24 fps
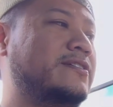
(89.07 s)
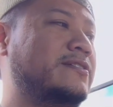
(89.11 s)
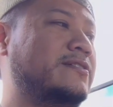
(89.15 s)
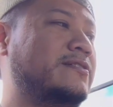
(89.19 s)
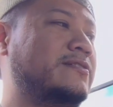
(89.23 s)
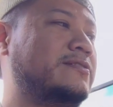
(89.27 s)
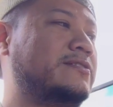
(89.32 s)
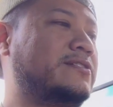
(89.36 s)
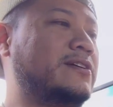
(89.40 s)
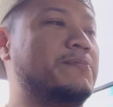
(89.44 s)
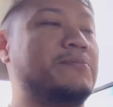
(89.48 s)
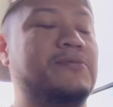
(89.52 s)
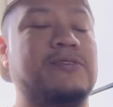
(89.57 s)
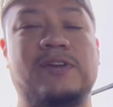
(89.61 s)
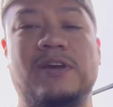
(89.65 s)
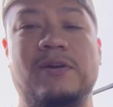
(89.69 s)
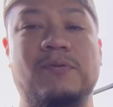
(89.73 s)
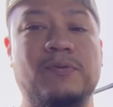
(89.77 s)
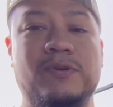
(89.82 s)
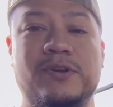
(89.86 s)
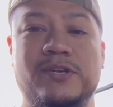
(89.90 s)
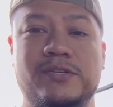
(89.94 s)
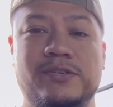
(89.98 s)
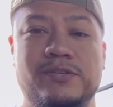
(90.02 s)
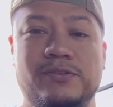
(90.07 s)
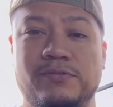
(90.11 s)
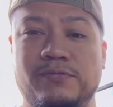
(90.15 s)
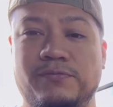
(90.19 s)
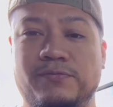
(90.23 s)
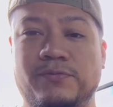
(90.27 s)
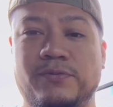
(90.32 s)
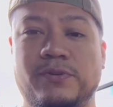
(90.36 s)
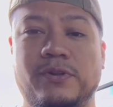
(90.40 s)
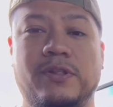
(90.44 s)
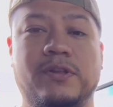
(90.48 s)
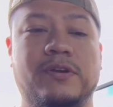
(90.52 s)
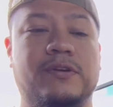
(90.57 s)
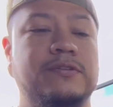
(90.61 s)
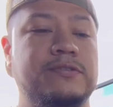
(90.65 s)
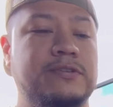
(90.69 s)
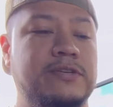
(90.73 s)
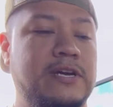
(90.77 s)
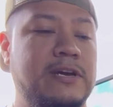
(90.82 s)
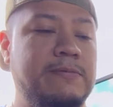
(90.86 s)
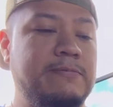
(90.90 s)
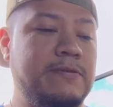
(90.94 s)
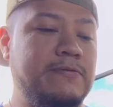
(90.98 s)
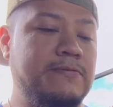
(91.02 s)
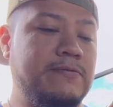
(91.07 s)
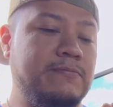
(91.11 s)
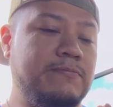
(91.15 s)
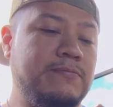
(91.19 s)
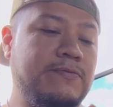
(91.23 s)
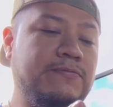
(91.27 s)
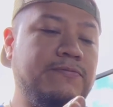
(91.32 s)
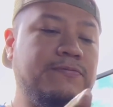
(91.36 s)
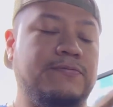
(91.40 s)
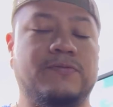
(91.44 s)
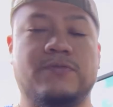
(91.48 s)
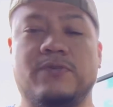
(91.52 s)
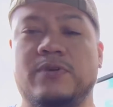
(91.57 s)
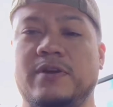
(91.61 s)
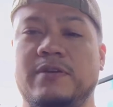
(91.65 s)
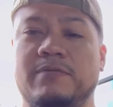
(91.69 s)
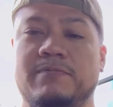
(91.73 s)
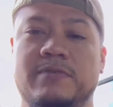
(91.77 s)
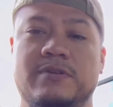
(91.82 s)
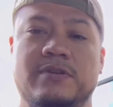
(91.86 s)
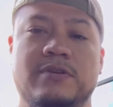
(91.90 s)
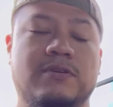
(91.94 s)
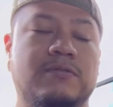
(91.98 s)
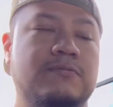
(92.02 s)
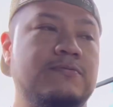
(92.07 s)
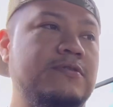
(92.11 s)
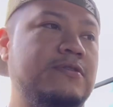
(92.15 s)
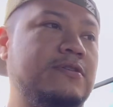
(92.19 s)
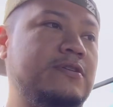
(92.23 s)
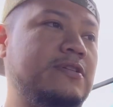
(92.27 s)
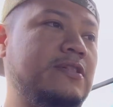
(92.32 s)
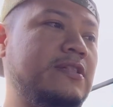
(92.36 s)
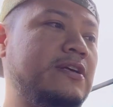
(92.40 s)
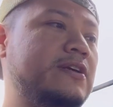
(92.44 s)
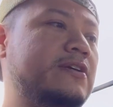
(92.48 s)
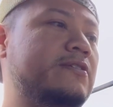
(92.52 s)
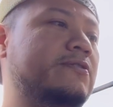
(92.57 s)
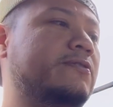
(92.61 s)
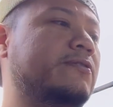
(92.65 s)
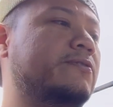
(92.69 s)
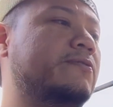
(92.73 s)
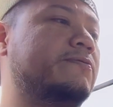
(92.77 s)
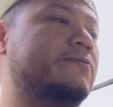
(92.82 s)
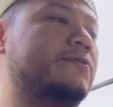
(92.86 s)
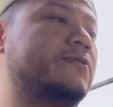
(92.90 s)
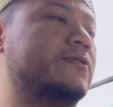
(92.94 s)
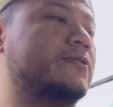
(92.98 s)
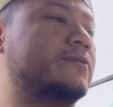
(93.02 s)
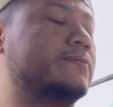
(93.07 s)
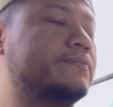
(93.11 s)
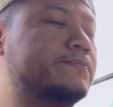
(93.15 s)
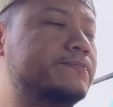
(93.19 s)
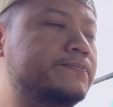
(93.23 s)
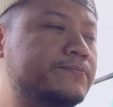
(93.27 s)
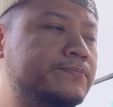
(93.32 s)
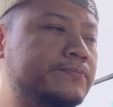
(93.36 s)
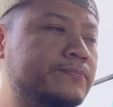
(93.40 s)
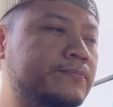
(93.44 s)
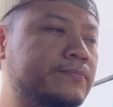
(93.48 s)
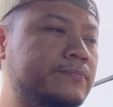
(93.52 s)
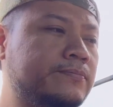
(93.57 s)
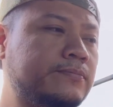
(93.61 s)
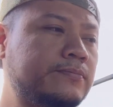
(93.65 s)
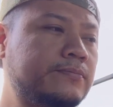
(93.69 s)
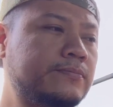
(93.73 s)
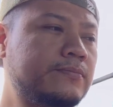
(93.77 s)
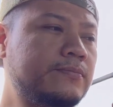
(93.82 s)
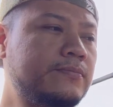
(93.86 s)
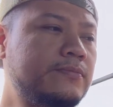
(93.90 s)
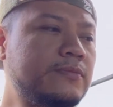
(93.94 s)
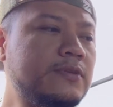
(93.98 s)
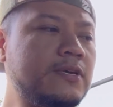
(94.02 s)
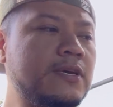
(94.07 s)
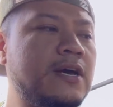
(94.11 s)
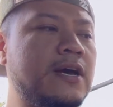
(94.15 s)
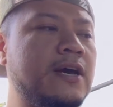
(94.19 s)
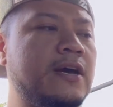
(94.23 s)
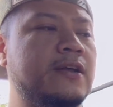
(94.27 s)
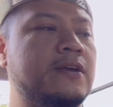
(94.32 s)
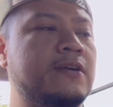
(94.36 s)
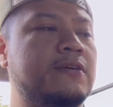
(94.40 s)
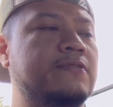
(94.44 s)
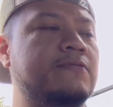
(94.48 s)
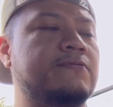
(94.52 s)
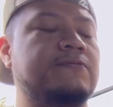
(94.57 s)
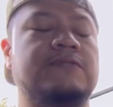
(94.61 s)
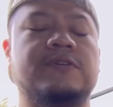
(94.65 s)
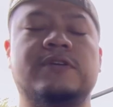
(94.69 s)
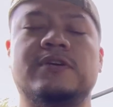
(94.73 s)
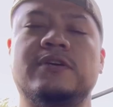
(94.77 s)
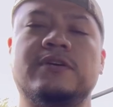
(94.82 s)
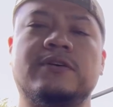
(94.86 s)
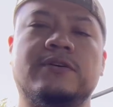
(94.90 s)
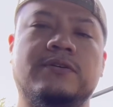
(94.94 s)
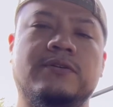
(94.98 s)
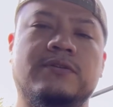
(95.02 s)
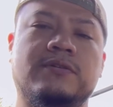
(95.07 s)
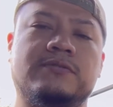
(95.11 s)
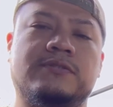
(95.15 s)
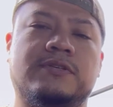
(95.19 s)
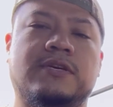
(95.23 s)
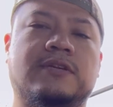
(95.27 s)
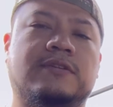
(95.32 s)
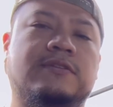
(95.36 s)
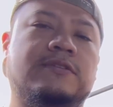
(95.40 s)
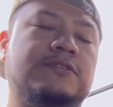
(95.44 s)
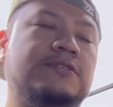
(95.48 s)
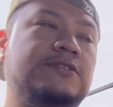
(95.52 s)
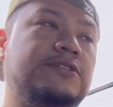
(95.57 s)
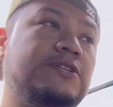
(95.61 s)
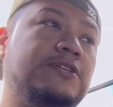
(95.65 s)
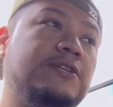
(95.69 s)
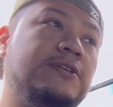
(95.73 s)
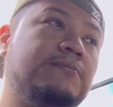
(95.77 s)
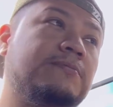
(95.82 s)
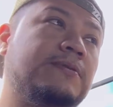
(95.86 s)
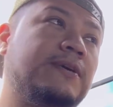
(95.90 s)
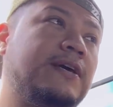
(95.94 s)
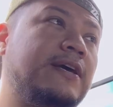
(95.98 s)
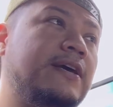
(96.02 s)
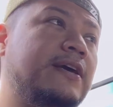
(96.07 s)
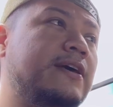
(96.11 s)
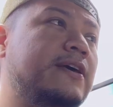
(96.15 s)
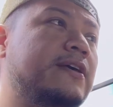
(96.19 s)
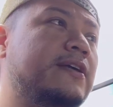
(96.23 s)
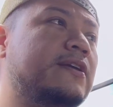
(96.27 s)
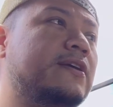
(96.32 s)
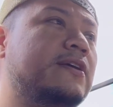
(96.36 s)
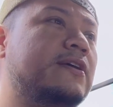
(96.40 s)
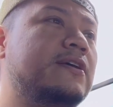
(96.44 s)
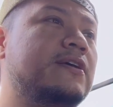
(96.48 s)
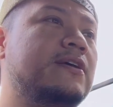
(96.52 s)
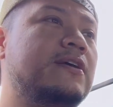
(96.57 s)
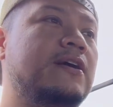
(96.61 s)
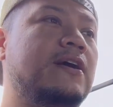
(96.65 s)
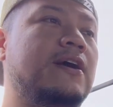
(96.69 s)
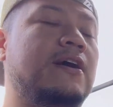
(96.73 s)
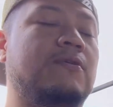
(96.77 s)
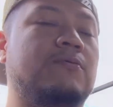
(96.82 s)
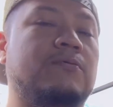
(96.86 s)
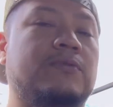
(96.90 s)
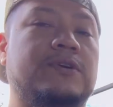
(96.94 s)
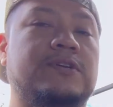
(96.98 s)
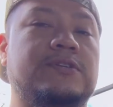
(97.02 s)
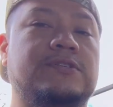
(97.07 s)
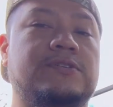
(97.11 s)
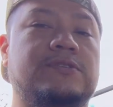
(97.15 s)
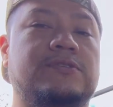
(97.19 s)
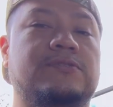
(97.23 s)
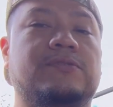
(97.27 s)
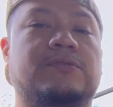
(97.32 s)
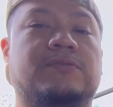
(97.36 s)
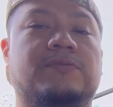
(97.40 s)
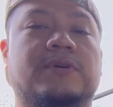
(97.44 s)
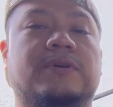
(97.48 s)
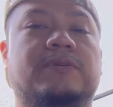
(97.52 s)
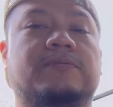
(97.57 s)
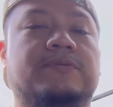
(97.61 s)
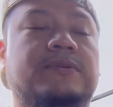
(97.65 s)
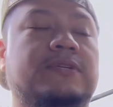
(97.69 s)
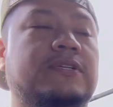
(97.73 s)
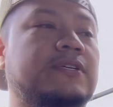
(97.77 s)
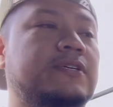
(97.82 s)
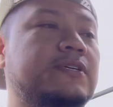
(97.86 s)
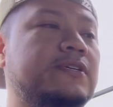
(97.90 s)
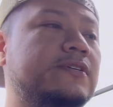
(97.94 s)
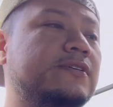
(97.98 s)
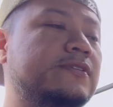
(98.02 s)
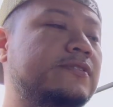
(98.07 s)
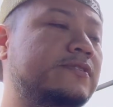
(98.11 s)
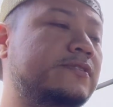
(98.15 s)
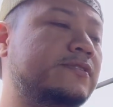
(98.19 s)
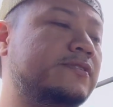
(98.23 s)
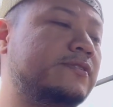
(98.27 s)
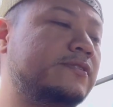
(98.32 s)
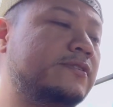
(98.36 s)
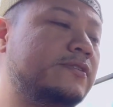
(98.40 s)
something I wanted to do for a long time, even before I even owned the Land Rover. I had other vehicles like the Jeep I wanted to do a quick release.